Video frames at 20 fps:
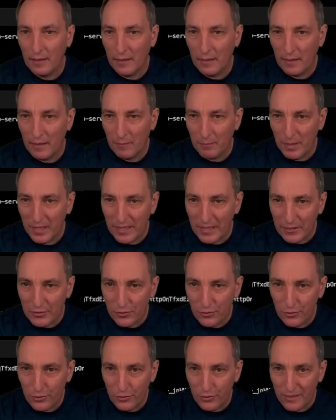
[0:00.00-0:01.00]
I'm making
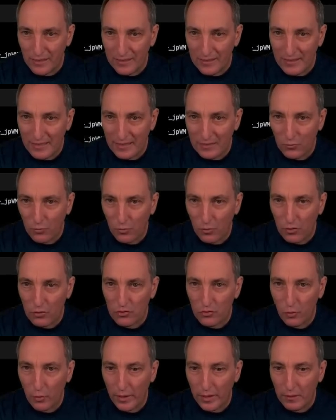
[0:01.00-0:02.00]
sure that that
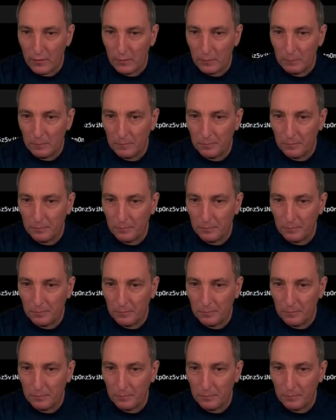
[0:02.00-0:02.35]
works well.